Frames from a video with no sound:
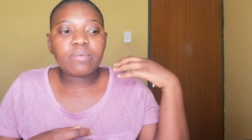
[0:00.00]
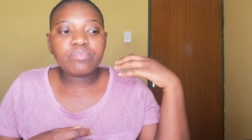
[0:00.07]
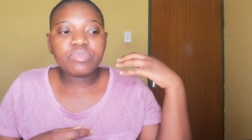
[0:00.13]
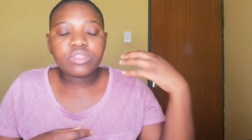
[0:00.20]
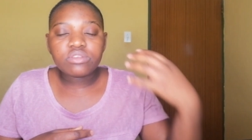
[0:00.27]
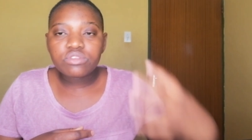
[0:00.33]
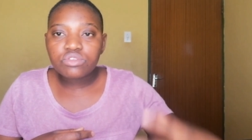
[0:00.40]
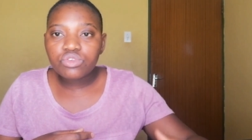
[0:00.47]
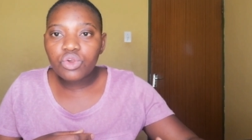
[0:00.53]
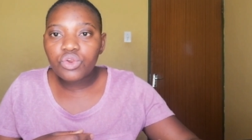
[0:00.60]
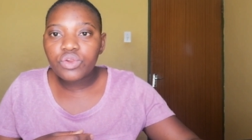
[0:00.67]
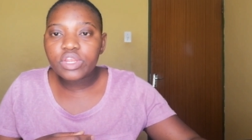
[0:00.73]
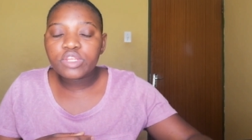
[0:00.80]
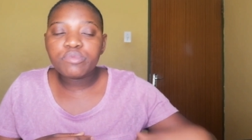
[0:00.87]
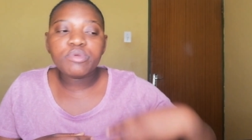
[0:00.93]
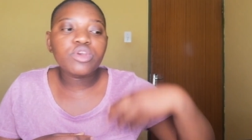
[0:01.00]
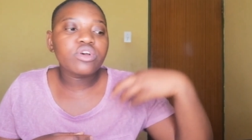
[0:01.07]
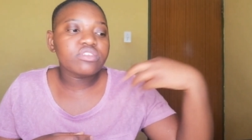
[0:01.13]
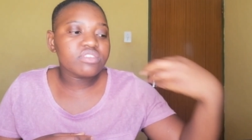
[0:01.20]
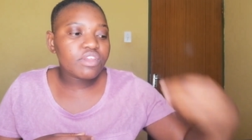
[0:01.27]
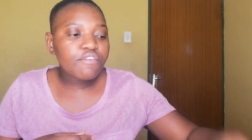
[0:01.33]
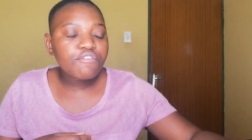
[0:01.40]
this is correct
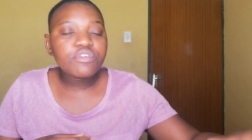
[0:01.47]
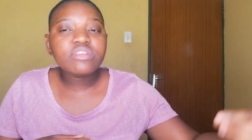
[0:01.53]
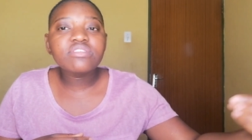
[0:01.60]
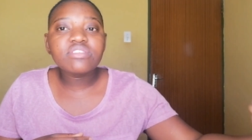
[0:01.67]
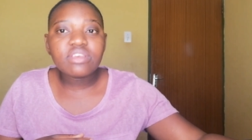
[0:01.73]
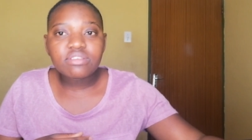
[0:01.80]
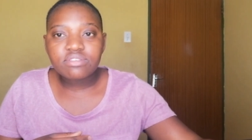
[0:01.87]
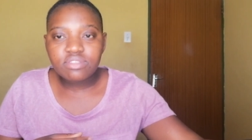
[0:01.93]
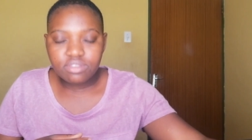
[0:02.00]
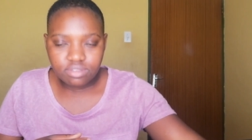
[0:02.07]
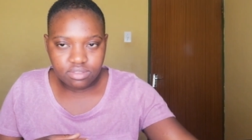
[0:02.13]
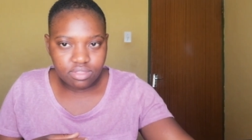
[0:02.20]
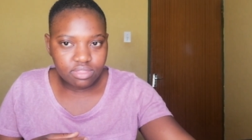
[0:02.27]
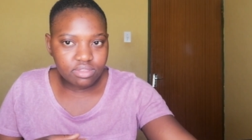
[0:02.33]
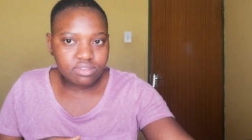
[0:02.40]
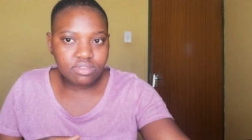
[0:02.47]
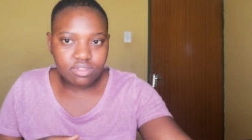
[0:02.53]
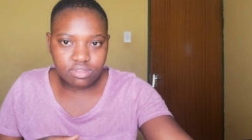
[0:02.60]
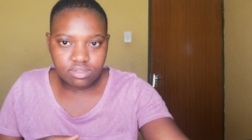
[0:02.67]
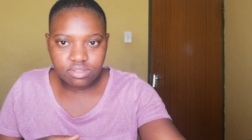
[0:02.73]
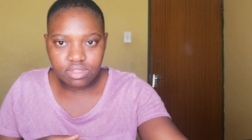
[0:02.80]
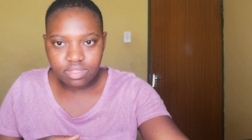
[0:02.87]
because IFRS says this and this
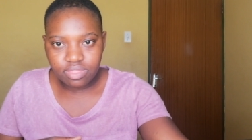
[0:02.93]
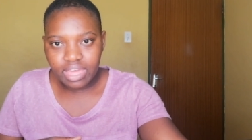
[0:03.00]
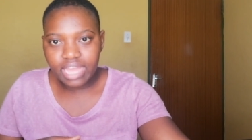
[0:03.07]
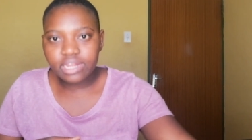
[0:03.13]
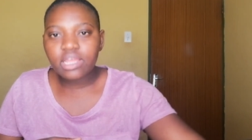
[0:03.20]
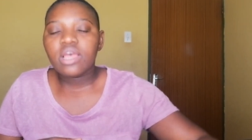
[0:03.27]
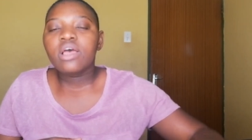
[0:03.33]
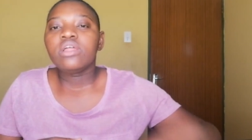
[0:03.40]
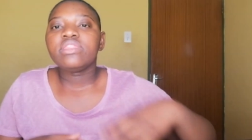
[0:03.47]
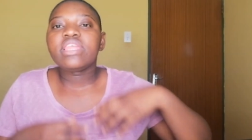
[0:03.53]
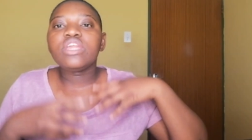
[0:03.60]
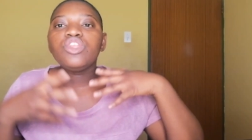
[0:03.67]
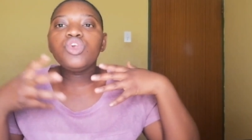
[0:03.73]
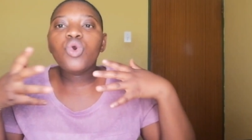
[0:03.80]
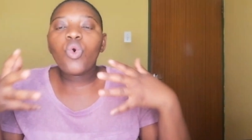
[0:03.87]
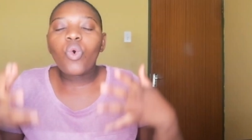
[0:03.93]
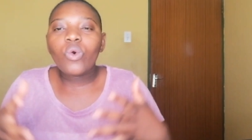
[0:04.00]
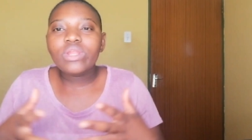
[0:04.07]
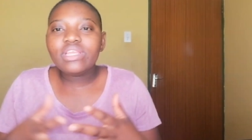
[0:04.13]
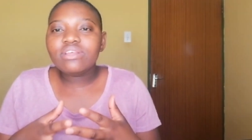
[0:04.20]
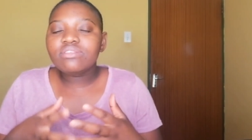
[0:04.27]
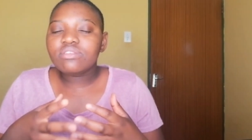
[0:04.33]
and this and that. Then your
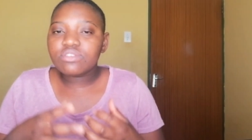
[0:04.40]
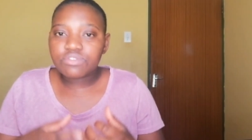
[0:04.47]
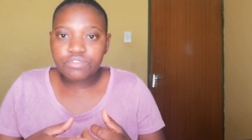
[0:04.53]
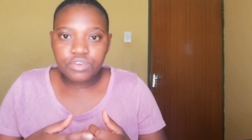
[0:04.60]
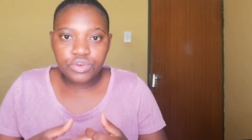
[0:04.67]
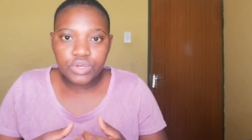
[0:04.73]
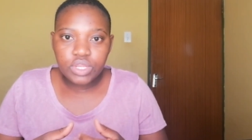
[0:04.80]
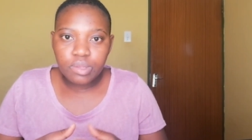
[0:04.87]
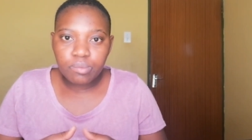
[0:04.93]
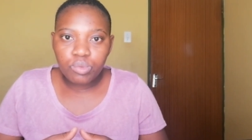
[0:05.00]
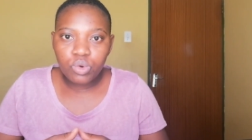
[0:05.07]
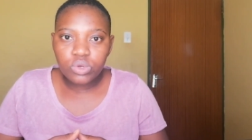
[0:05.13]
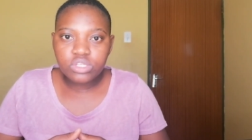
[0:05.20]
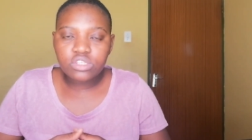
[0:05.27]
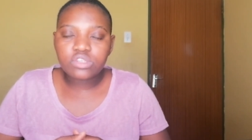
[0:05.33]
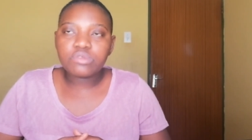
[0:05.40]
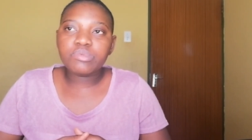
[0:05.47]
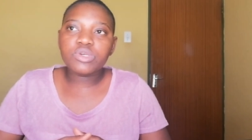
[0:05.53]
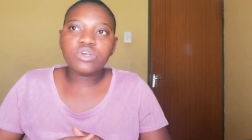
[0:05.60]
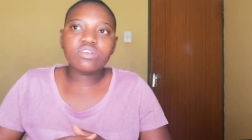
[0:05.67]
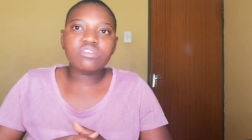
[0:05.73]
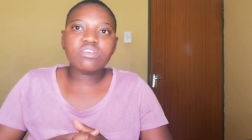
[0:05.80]
audience is very important,
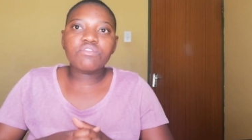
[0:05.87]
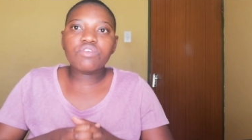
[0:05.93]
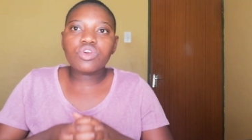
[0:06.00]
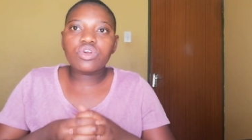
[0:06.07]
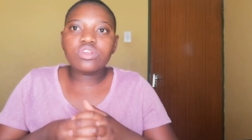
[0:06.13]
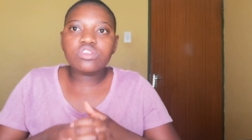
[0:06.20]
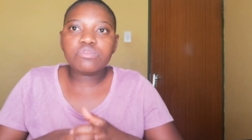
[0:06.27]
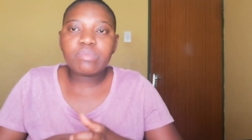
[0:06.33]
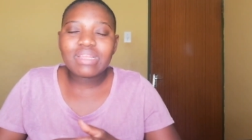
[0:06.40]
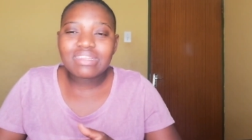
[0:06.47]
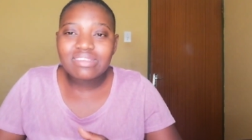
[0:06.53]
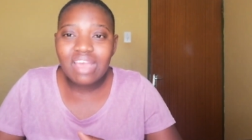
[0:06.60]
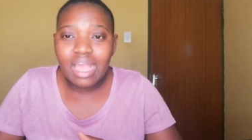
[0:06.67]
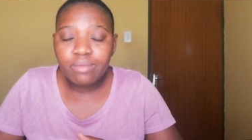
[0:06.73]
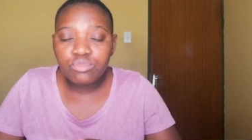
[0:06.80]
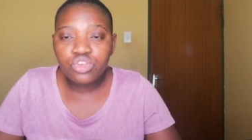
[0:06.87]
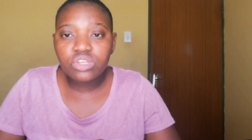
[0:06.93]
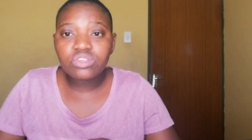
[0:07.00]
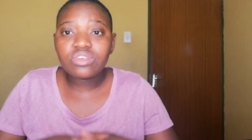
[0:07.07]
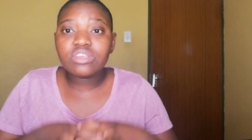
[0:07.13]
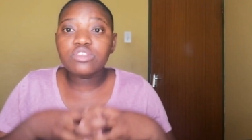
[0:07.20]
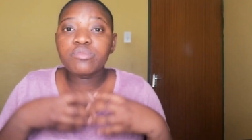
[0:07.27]
because if you're going to spend time trying
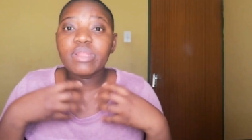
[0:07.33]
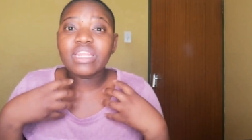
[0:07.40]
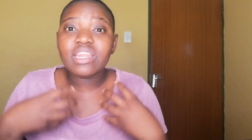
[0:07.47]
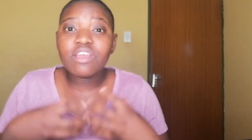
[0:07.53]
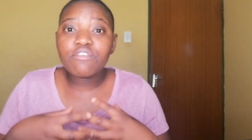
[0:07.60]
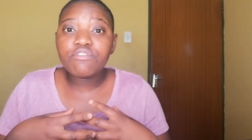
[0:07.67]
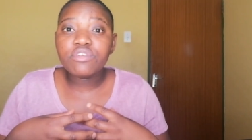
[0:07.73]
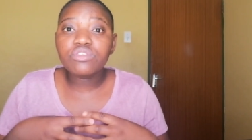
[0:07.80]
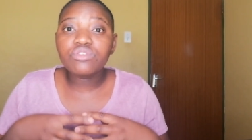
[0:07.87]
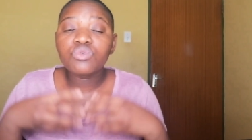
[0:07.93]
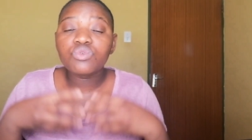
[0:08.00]
to explain IFRS